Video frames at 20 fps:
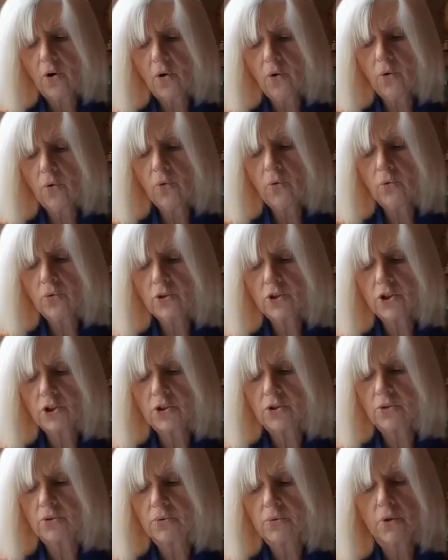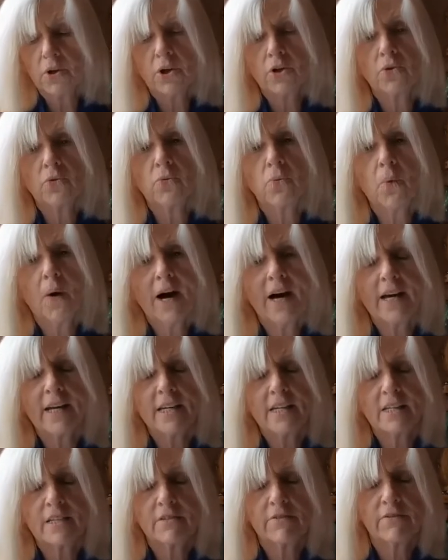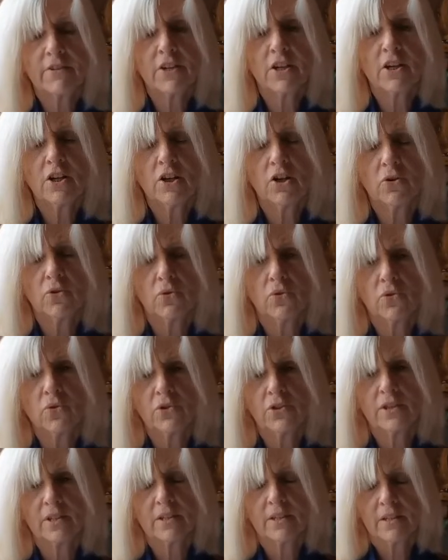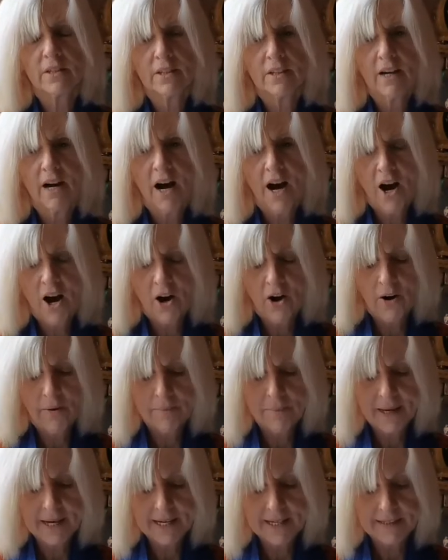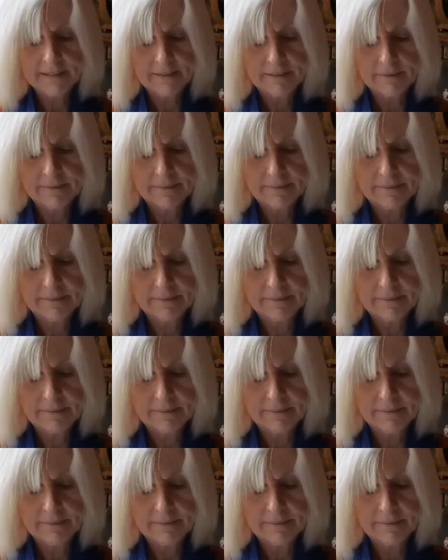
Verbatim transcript: all you who wait for the Lord. Amen.